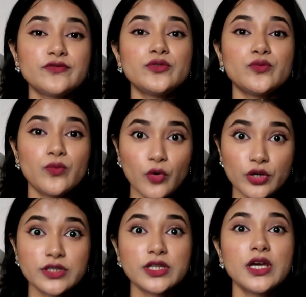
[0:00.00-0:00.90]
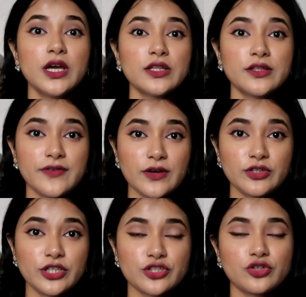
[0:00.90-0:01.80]
If you want the
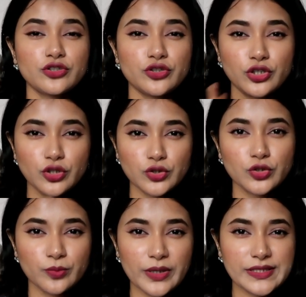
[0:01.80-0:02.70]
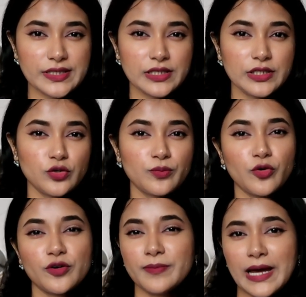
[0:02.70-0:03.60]
foundation or your look to basically look
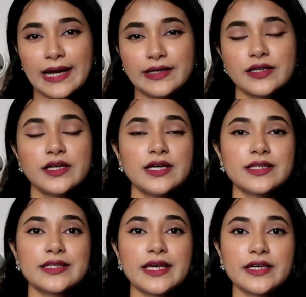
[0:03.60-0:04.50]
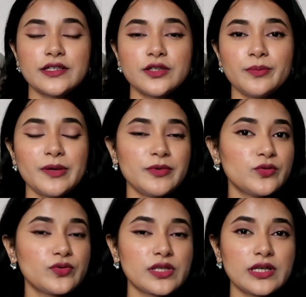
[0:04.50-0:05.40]
more matte, then maybe
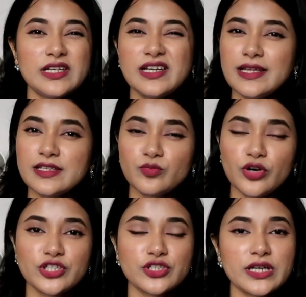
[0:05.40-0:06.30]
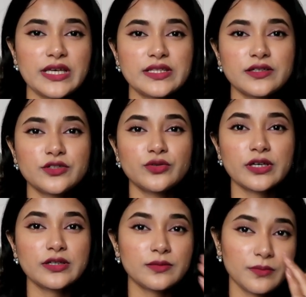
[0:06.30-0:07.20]
use a little less moisturizer. You
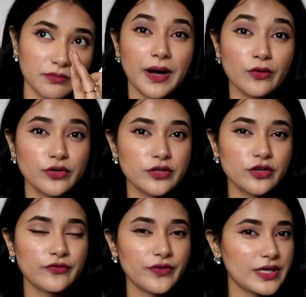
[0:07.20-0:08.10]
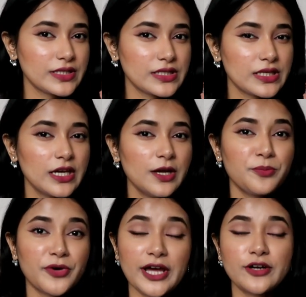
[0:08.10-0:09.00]
can powder your face
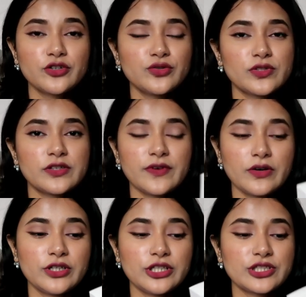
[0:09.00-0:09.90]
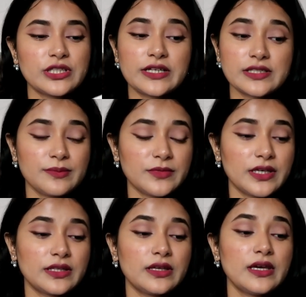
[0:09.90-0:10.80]
prior to using foundation. That is
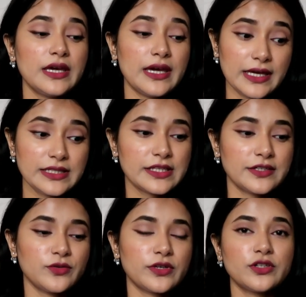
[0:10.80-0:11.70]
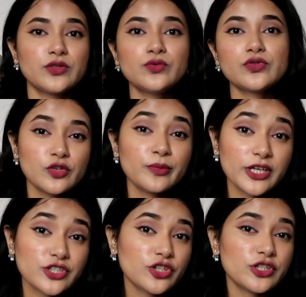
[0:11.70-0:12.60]
something else that you can do. So
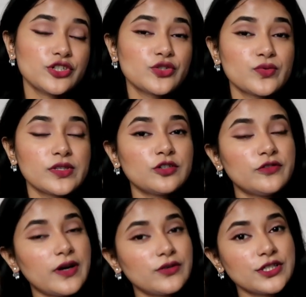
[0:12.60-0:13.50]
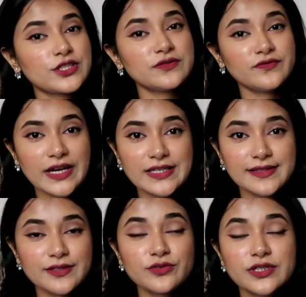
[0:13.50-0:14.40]
make sure you're choosing your foundation
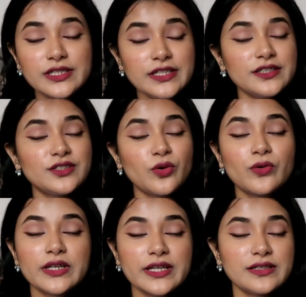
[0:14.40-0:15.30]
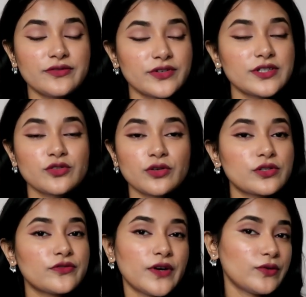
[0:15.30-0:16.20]
wisely. You really don't need different
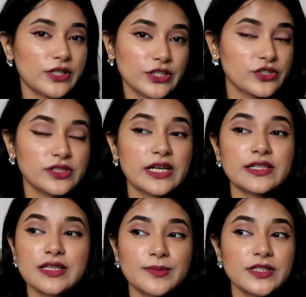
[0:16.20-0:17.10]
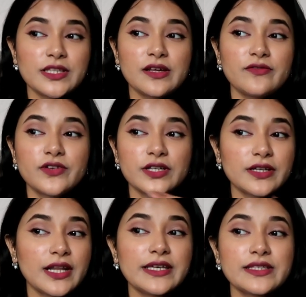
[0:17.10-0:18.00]
sorts of foundations. That is something that I've
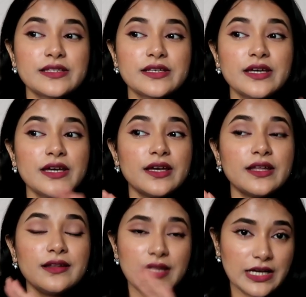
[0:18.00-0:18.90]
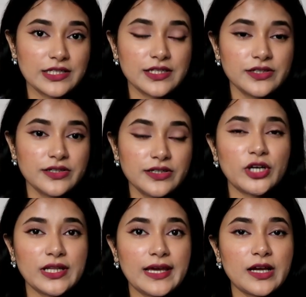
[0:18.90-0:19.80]
realized last year.
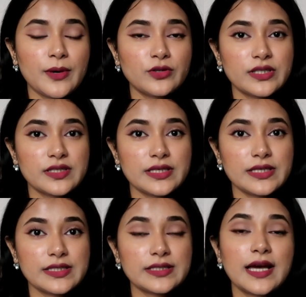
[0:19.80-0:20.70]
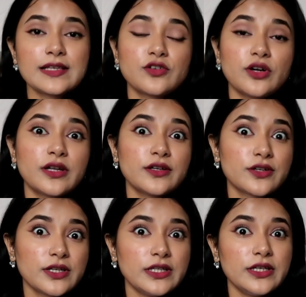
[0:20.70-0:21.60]
What I like about this is it has got a
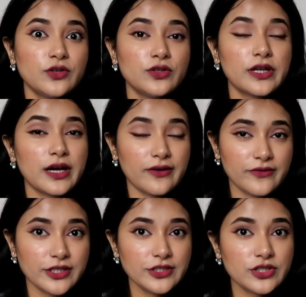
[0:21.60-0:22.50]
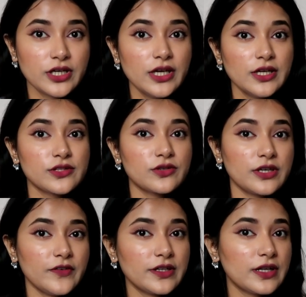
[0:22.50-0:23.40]
really good coverage. So
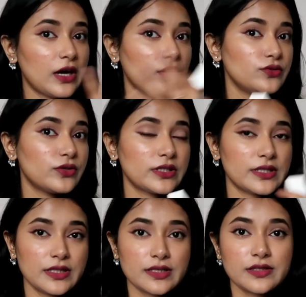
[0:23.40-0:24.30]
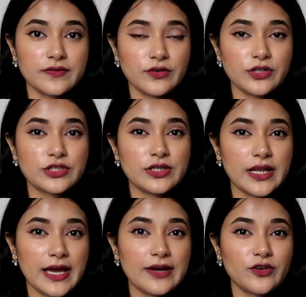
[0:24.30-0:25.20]
even now you can see this is the foundation that
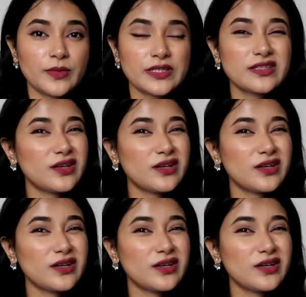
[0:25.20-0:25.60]
I have on my skin.